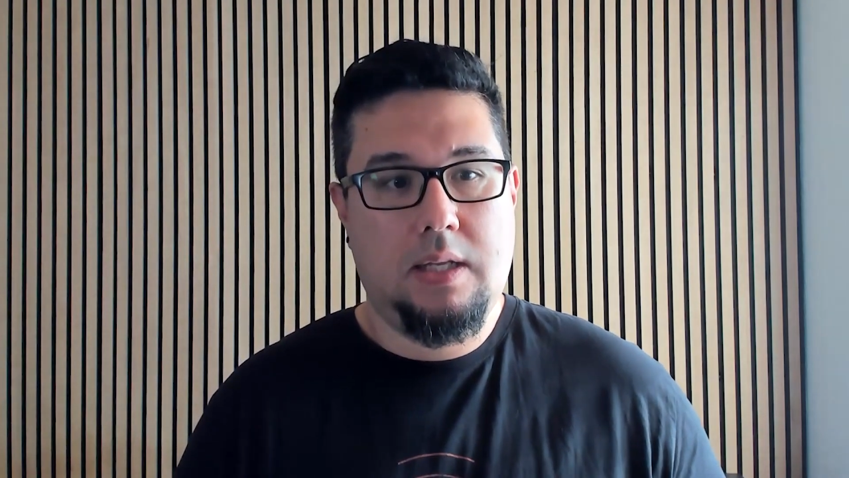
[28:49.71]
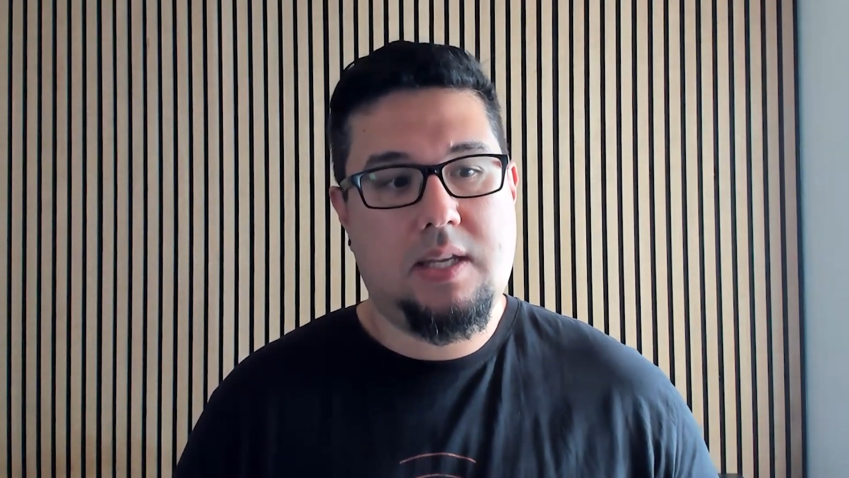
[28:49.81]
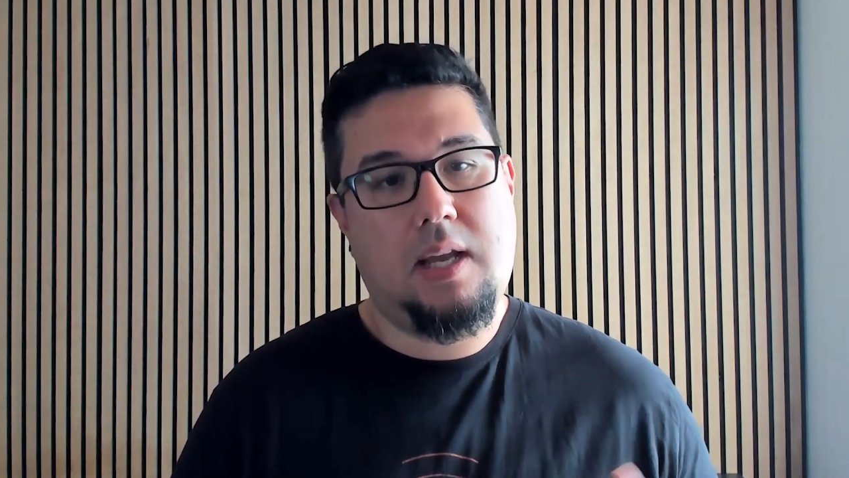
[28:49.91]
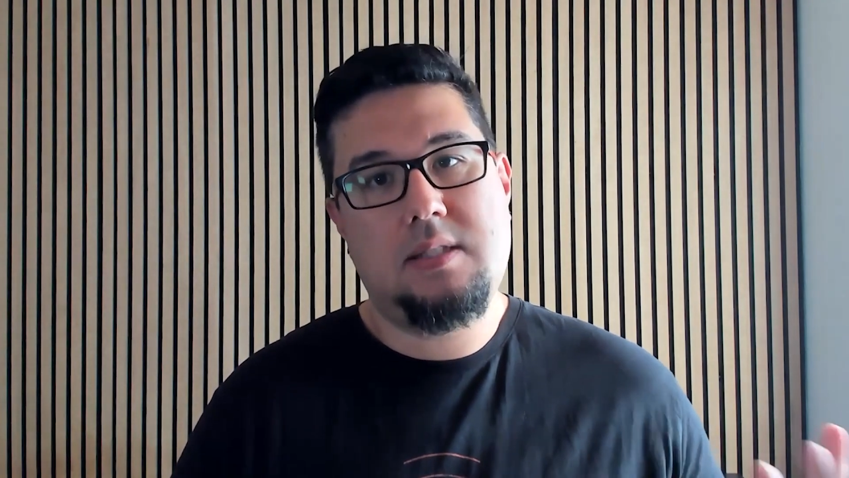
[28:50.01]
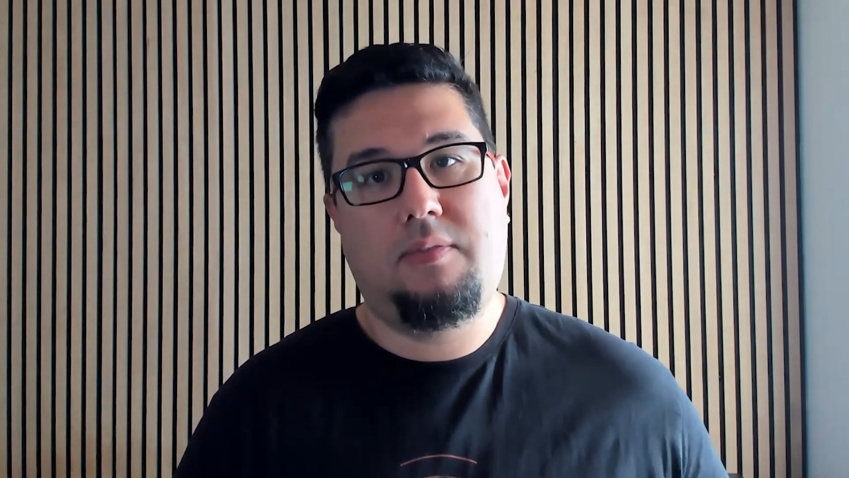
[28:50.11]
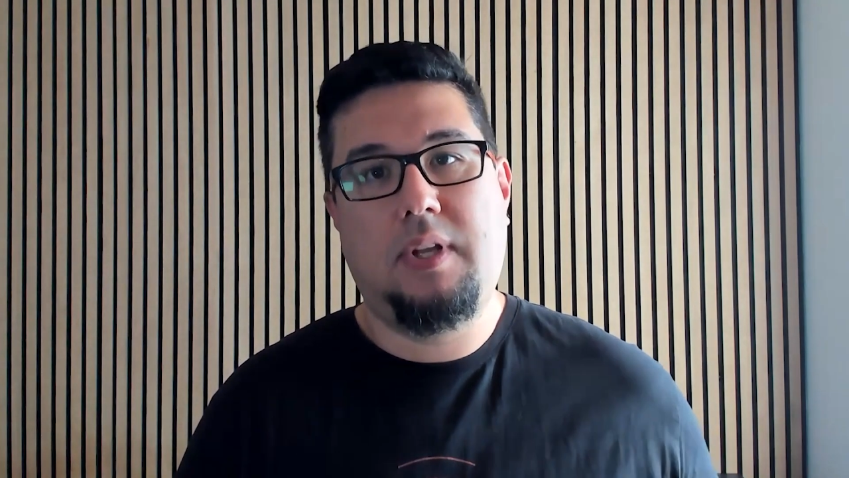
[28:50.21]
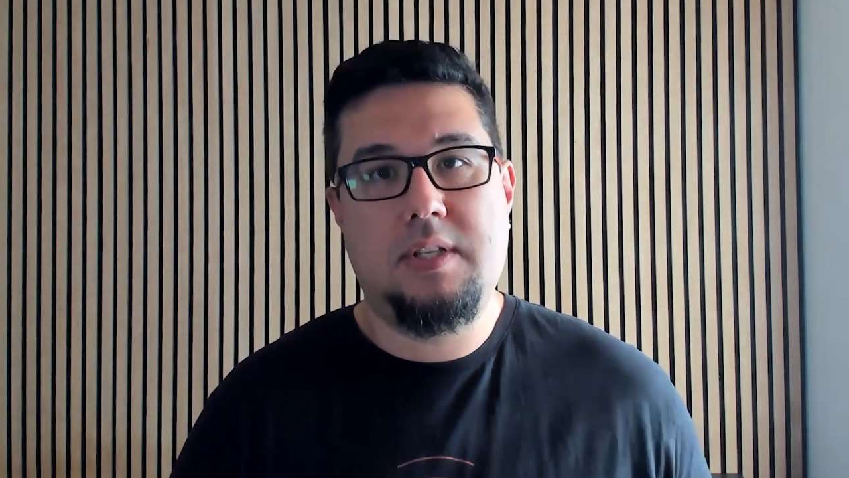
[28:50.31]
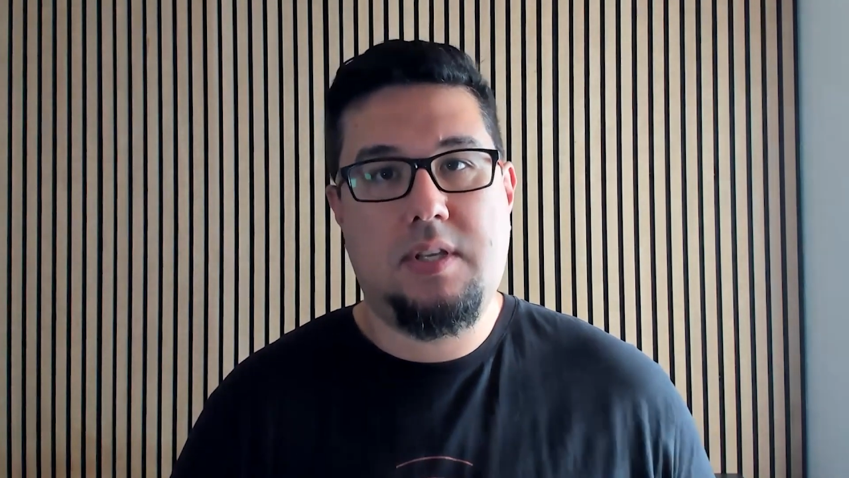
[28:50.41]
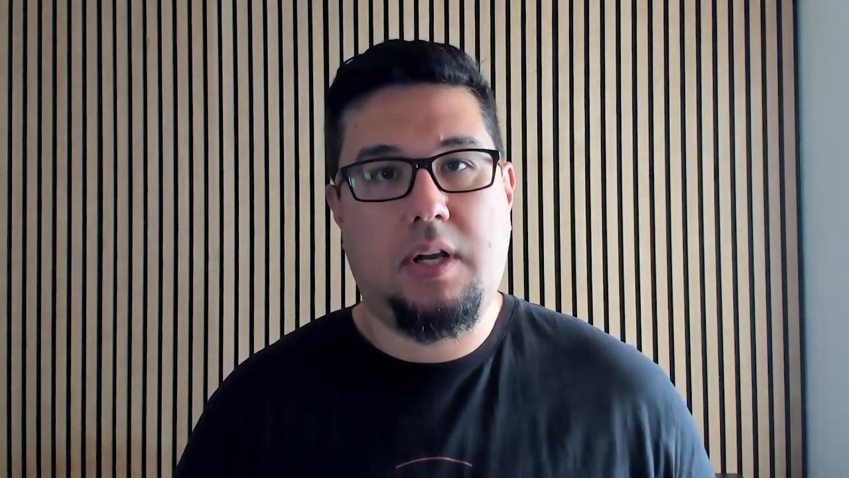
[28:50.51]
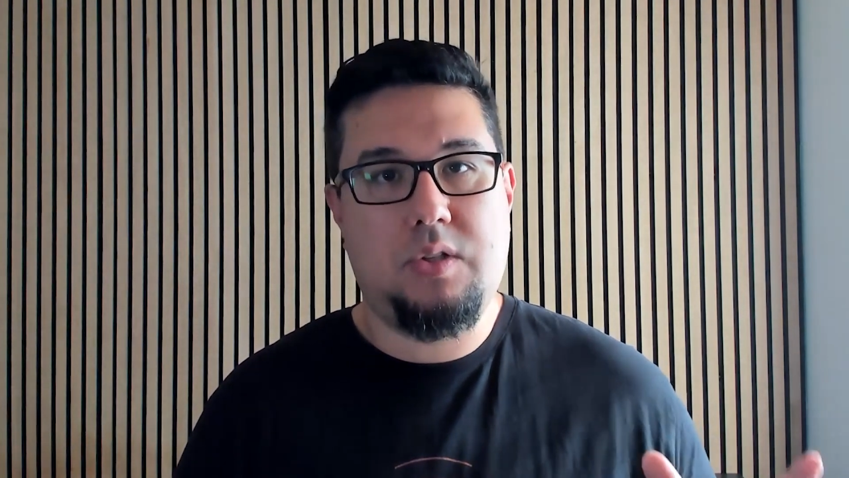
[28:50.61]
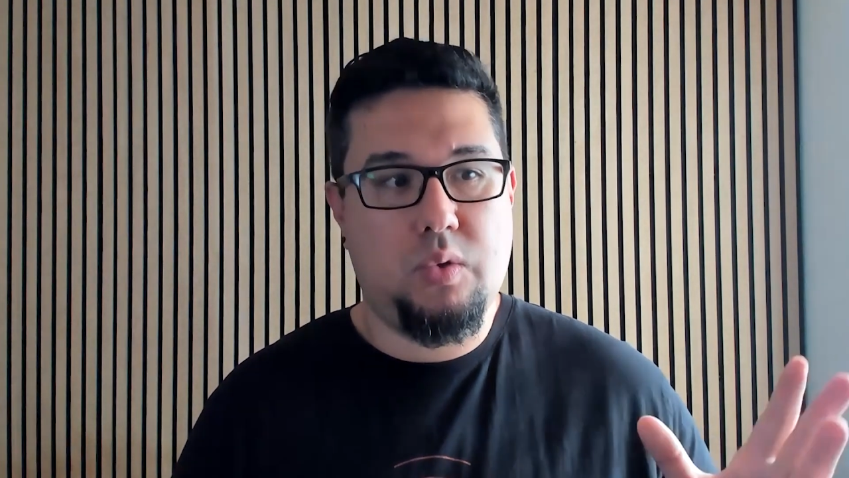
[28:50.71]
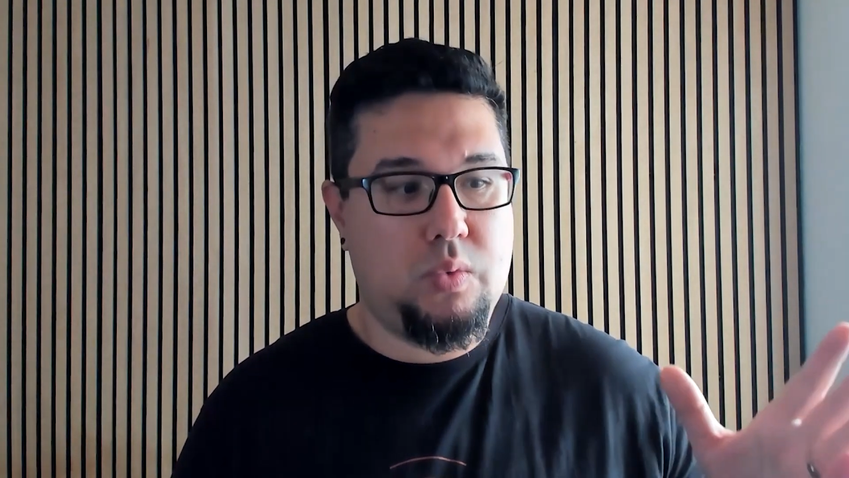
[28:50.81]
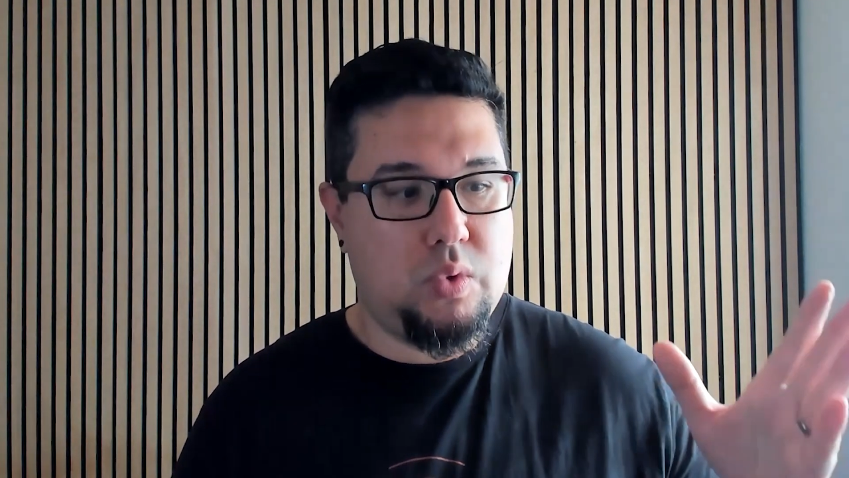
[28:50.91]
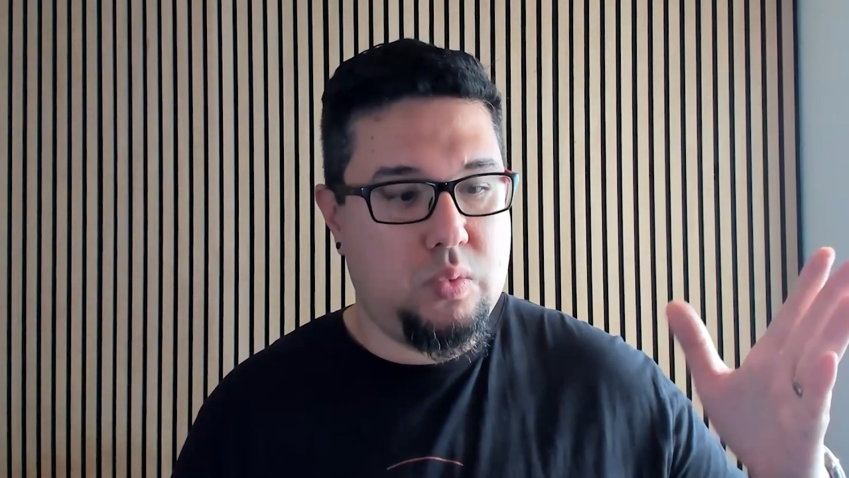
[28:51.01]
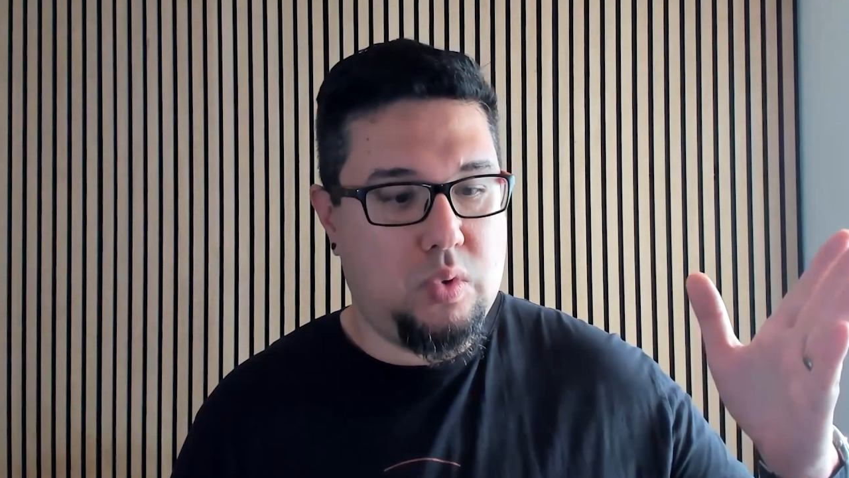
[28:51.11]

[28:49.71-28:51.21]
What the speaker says: decisively decide to